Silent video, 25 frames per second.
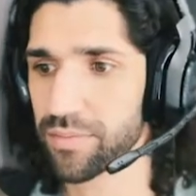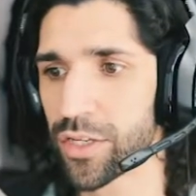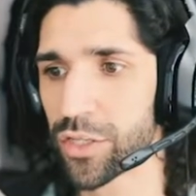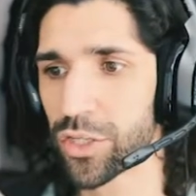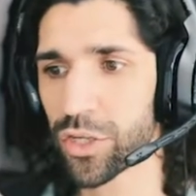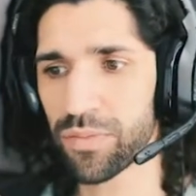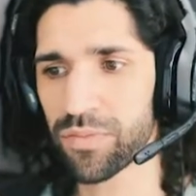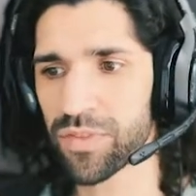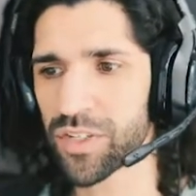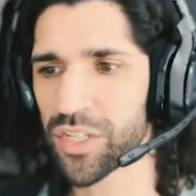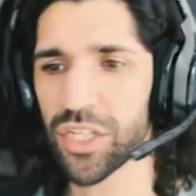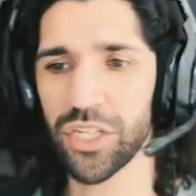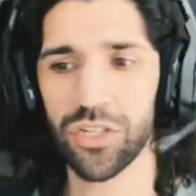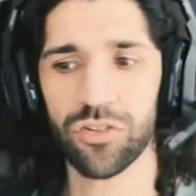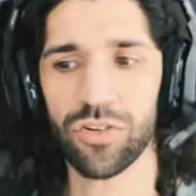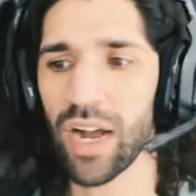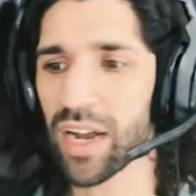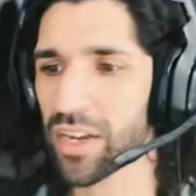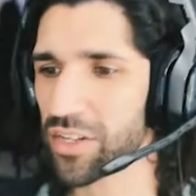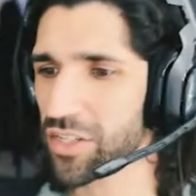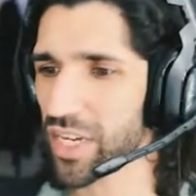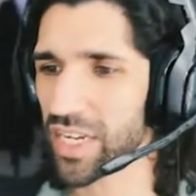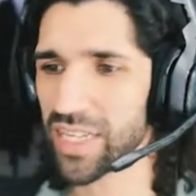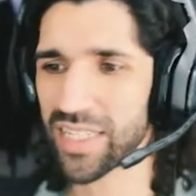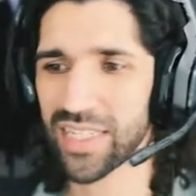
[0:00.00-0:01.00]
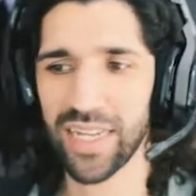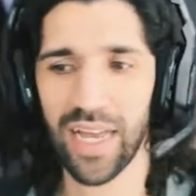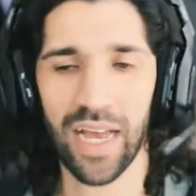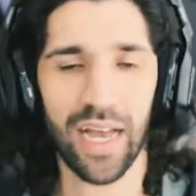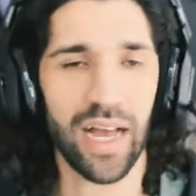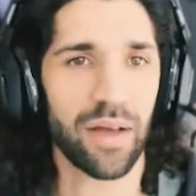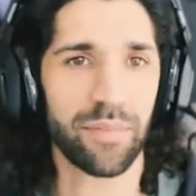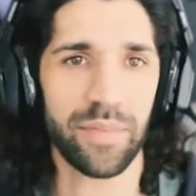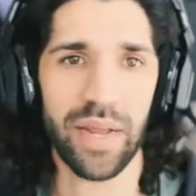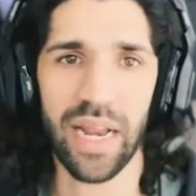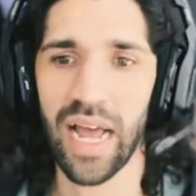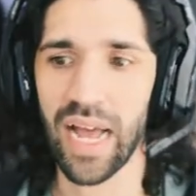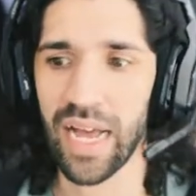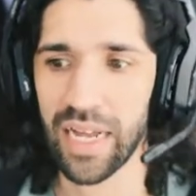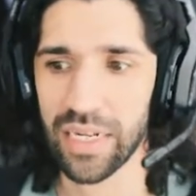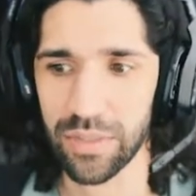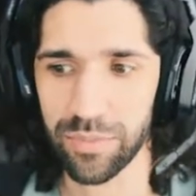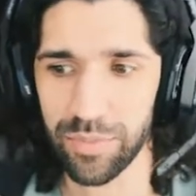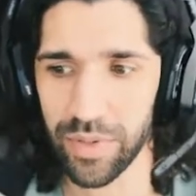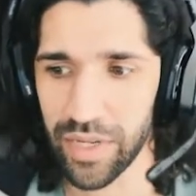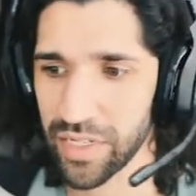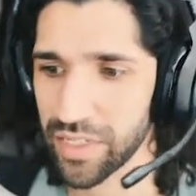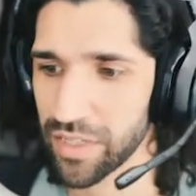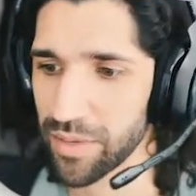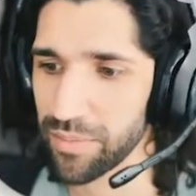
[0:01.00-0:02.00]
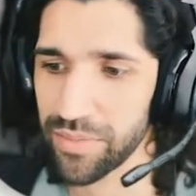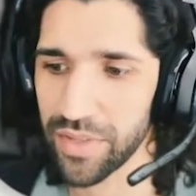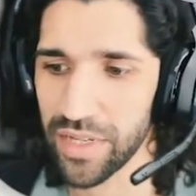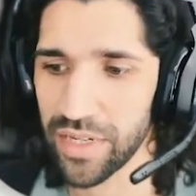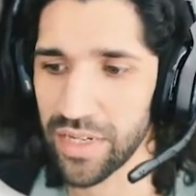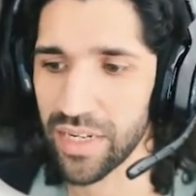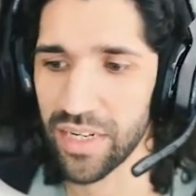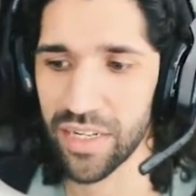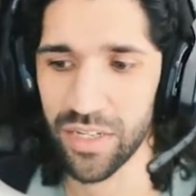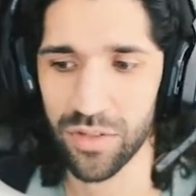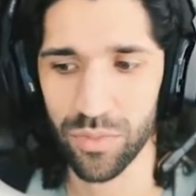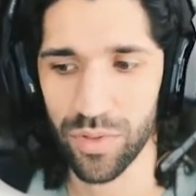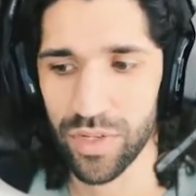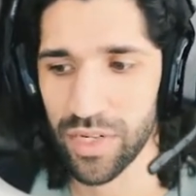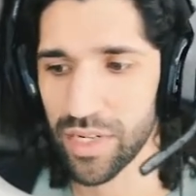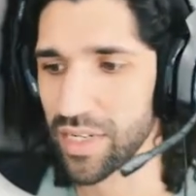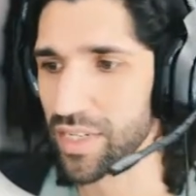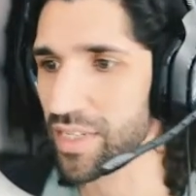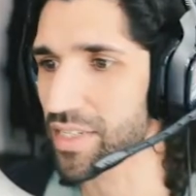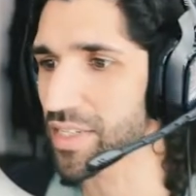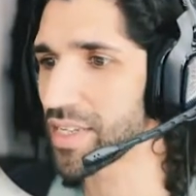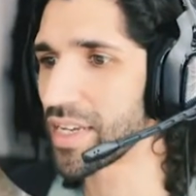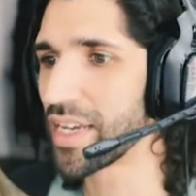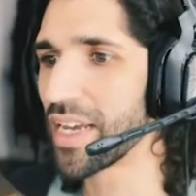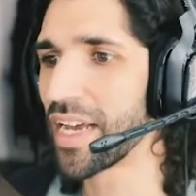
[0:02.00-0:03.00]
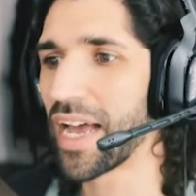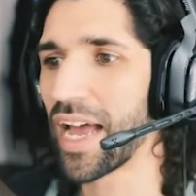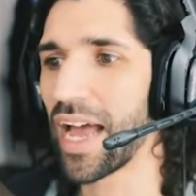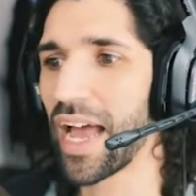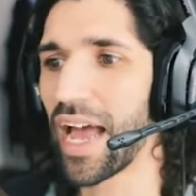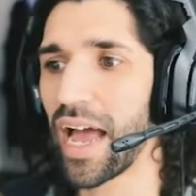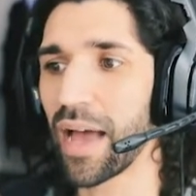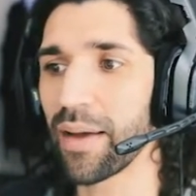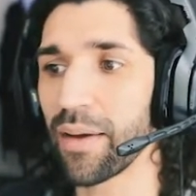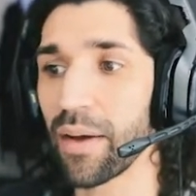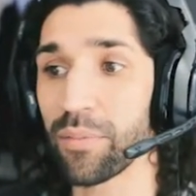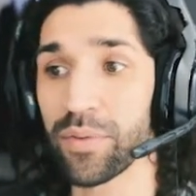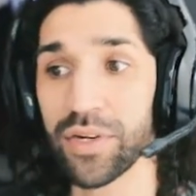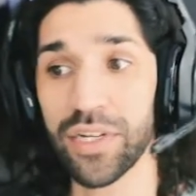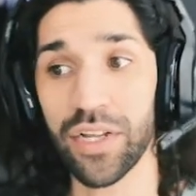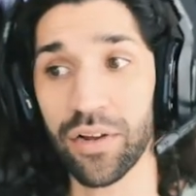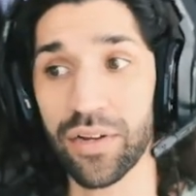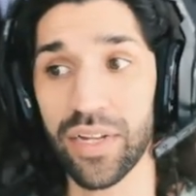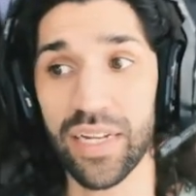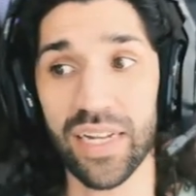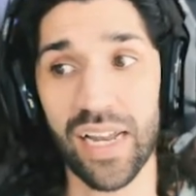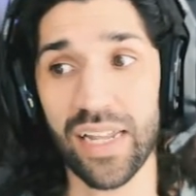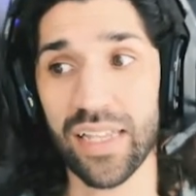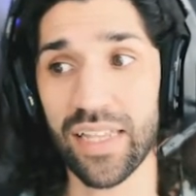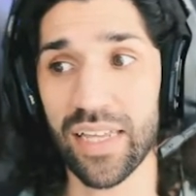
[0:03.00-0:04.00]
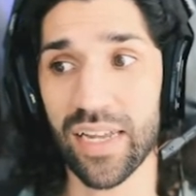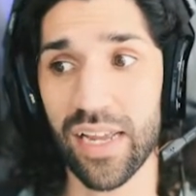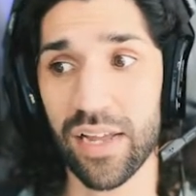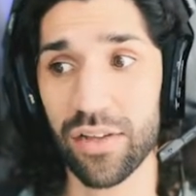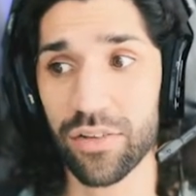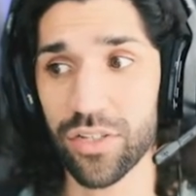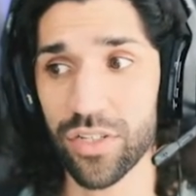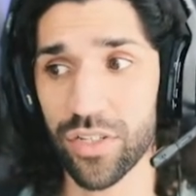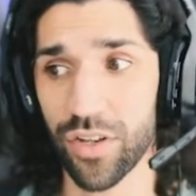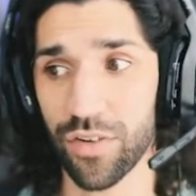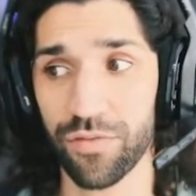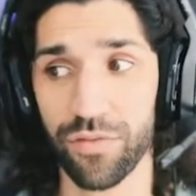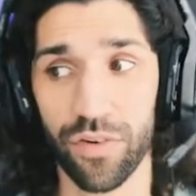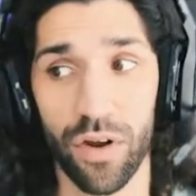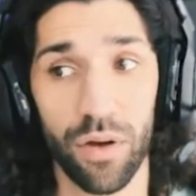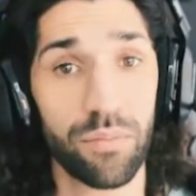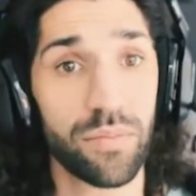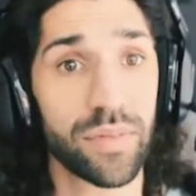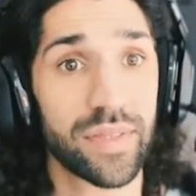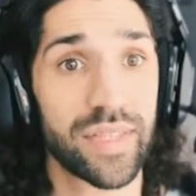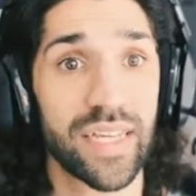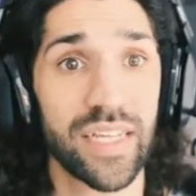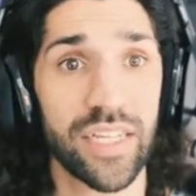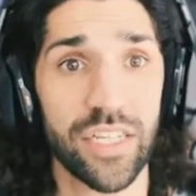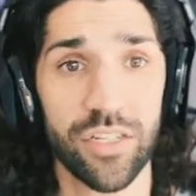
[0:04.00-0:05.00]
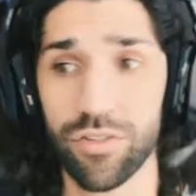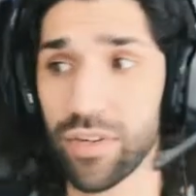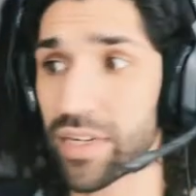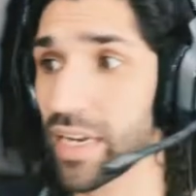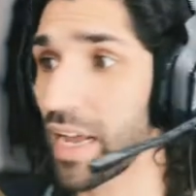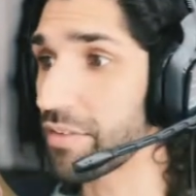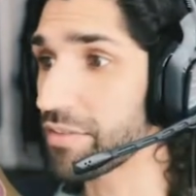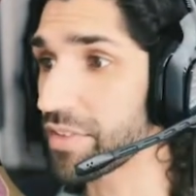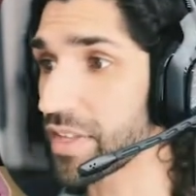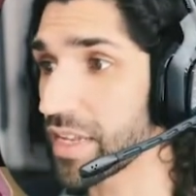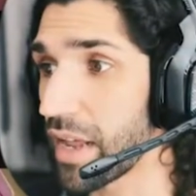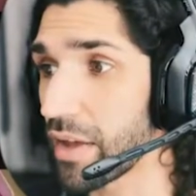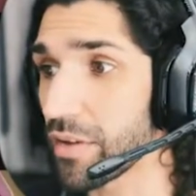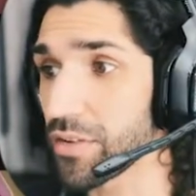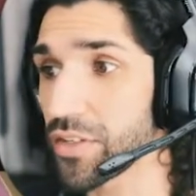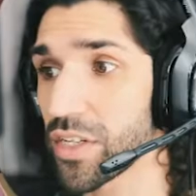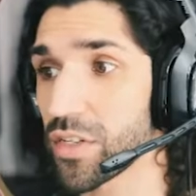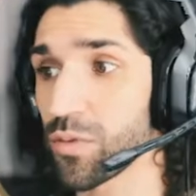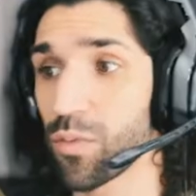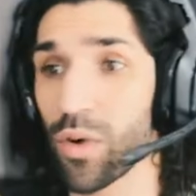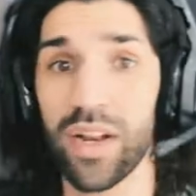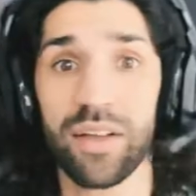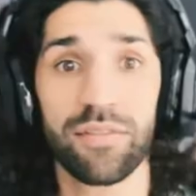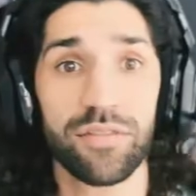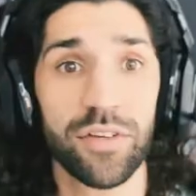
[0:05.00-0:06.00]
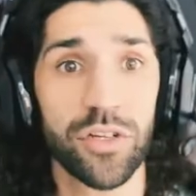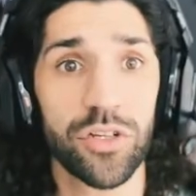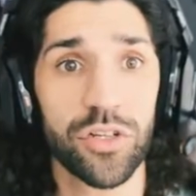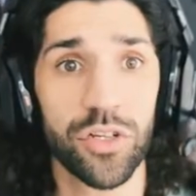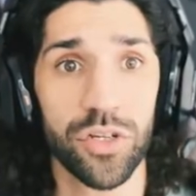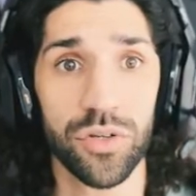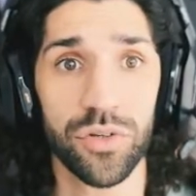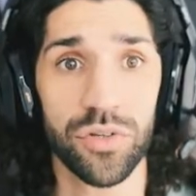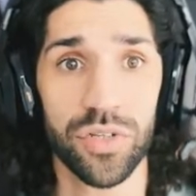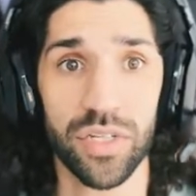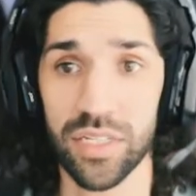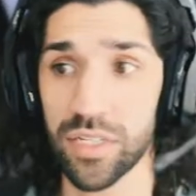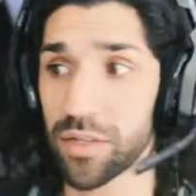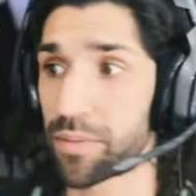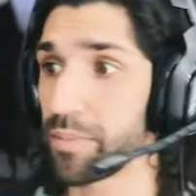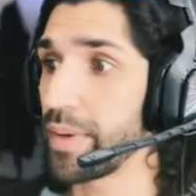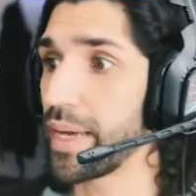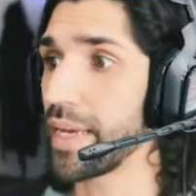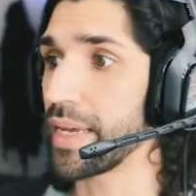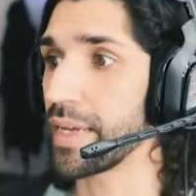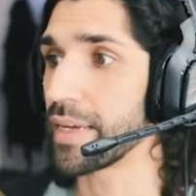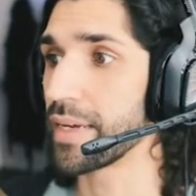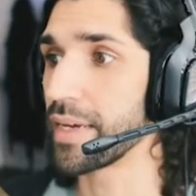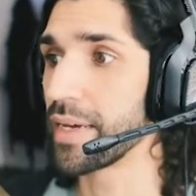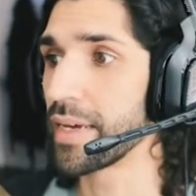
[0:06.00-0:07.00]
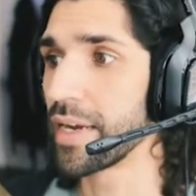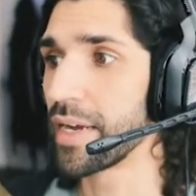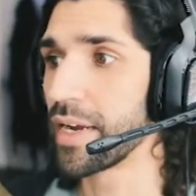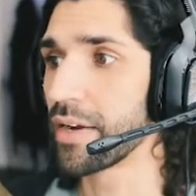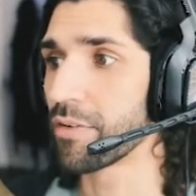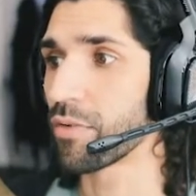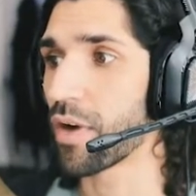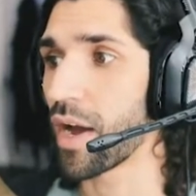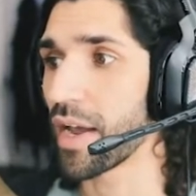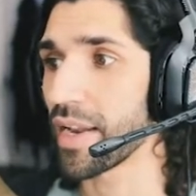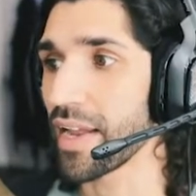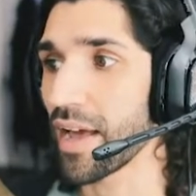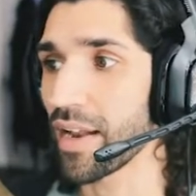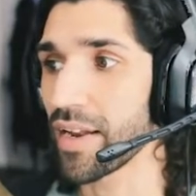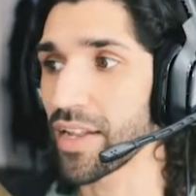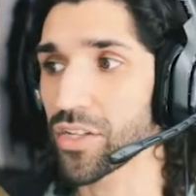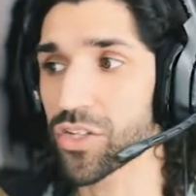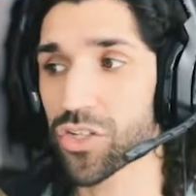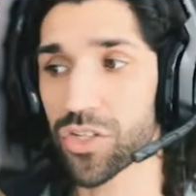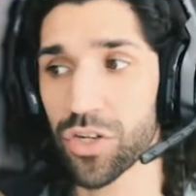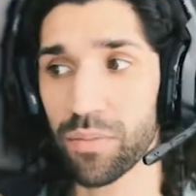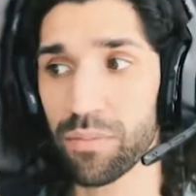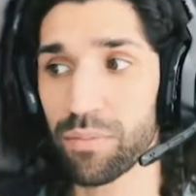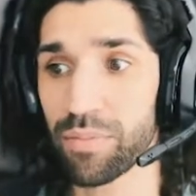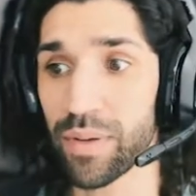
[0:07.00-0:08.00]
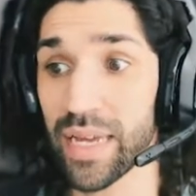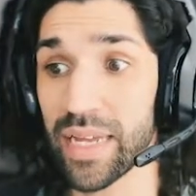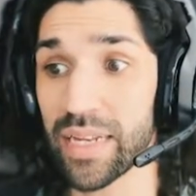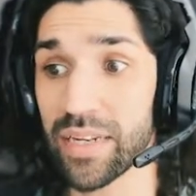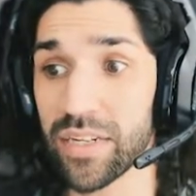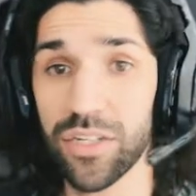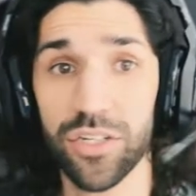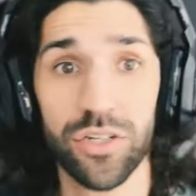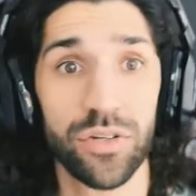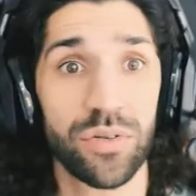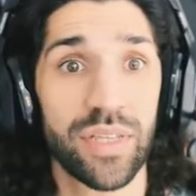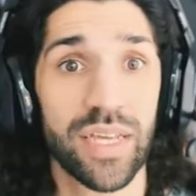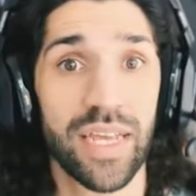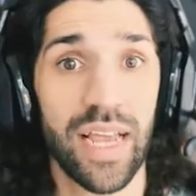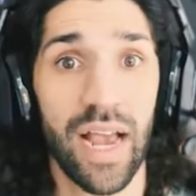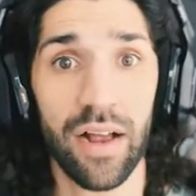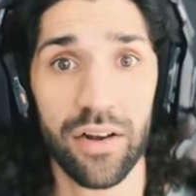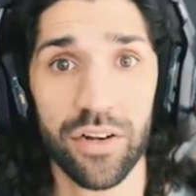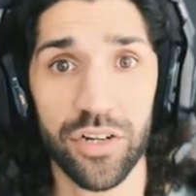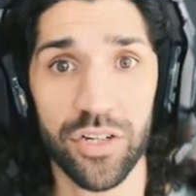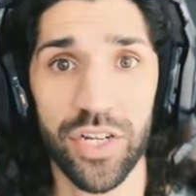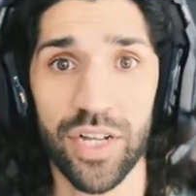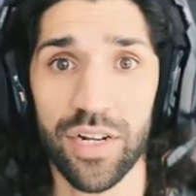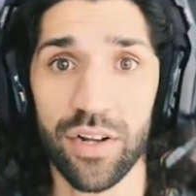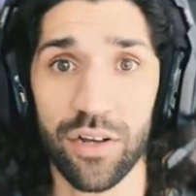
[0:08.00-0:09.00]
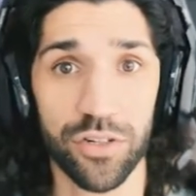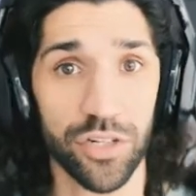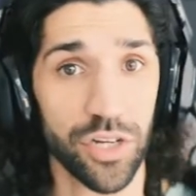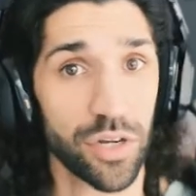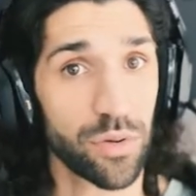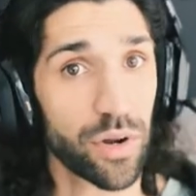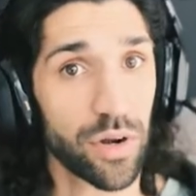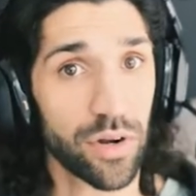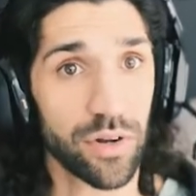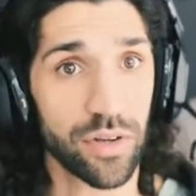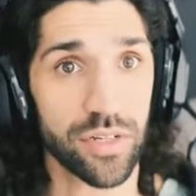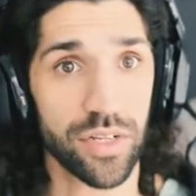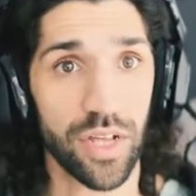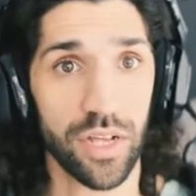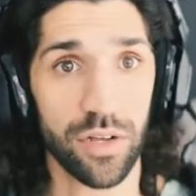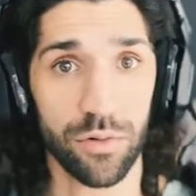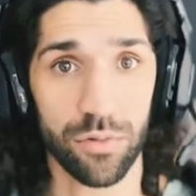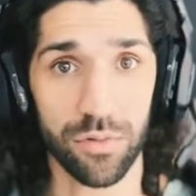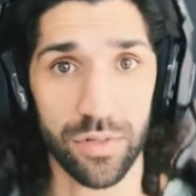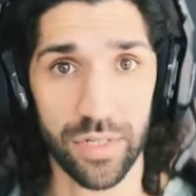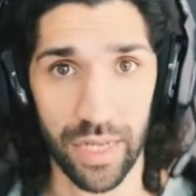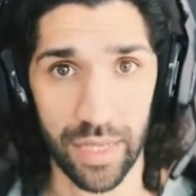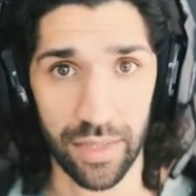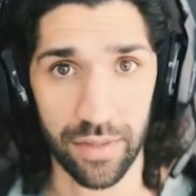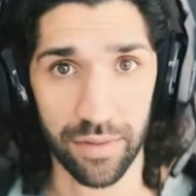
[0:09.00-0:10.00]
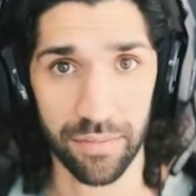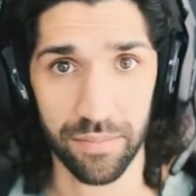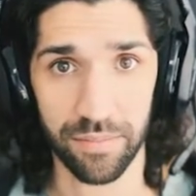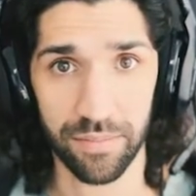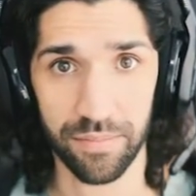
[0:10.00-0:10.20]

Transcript: This is Dragon Chest set. I mean, I had to pick something. It is what it is. And we don't need anything else from this screen. Everything else is whatever you choose it to be. Right, now let's jump into the character sheet and I'll show you what it looks like altogether.